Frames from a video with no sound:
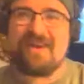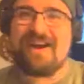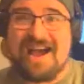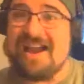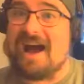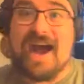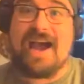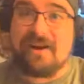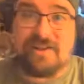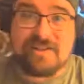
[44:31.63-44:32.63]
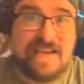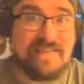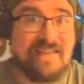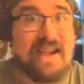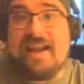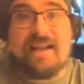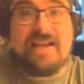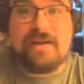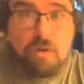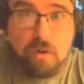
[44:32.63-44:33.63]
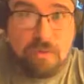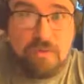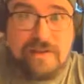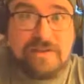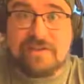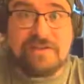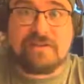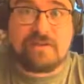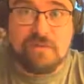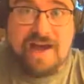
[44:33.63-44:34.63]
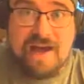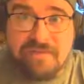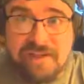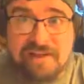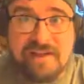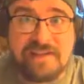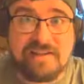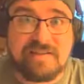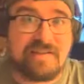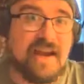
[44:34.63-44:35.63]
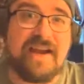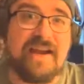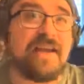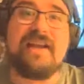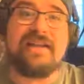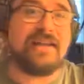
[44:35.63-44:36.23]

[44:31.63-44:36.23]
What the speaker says: I understand that I need corporations to survive in this society.